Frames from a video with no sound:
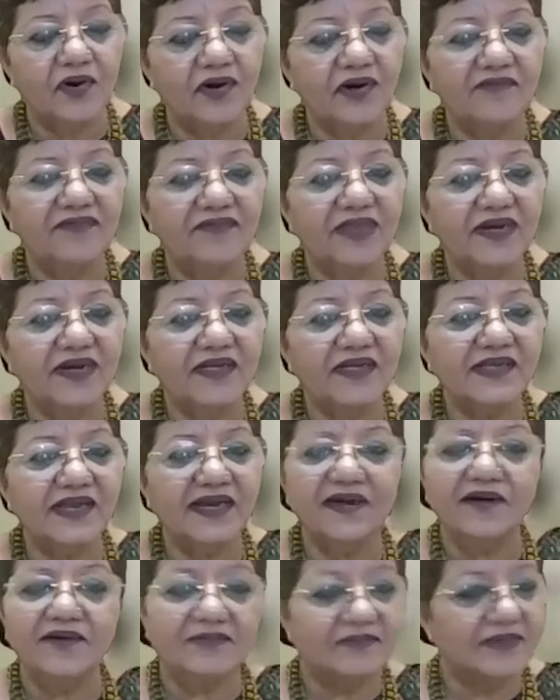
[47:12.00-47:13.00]
But tomorrow, if they
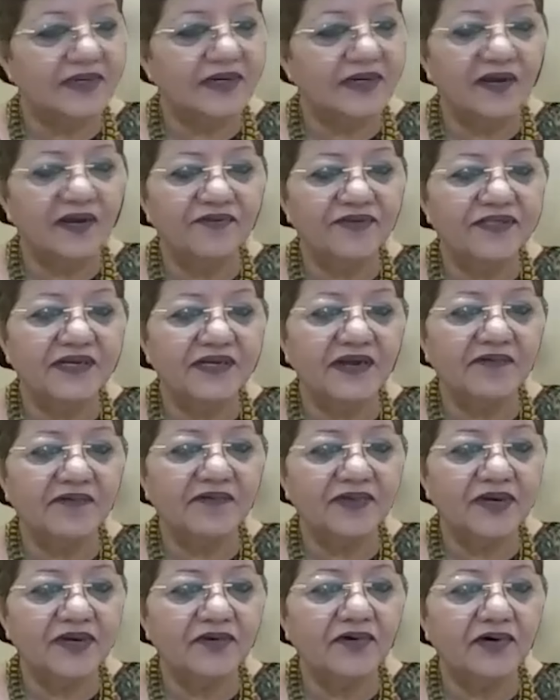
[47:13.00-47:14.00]
decide enough is
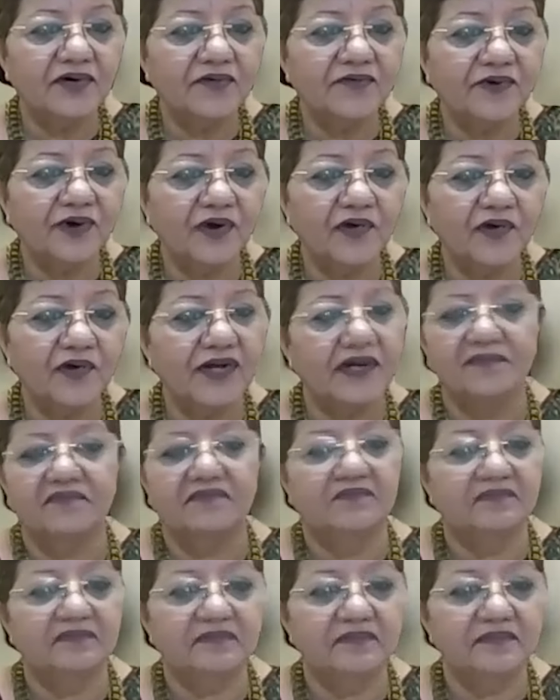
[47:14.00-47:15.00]
enough, we don't want to follow
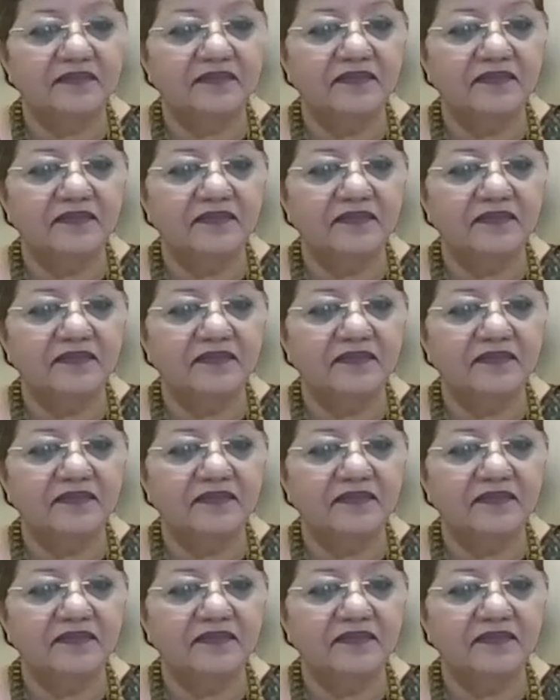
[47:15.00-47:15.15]
it.